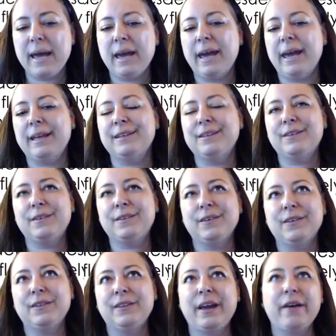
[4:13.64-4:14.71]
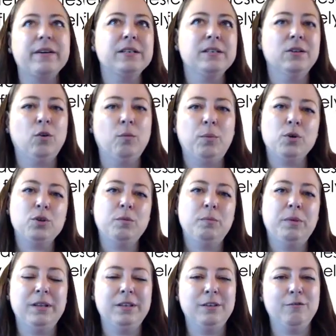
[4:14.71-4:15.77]
And there is no
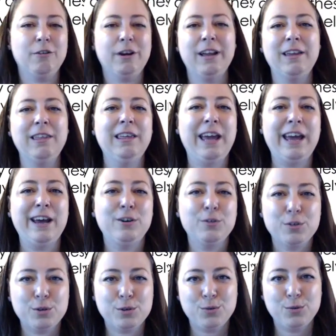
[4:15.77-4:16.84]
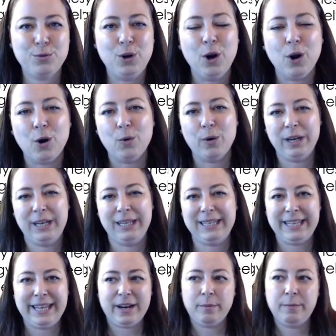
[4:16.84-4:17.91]
possibility for anything else to go
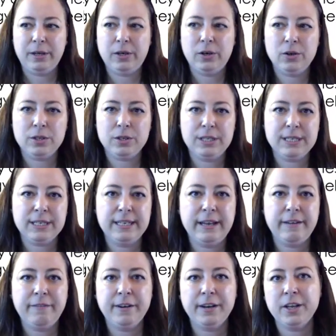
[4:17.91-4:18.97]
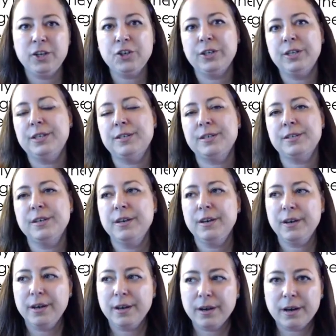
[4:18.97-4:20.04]
in there, because it's a definition. It's
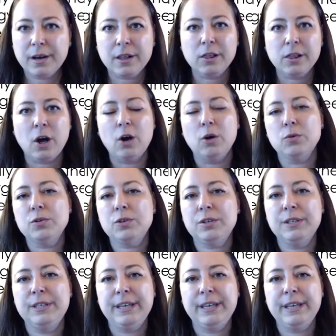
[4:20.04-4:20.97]
closed.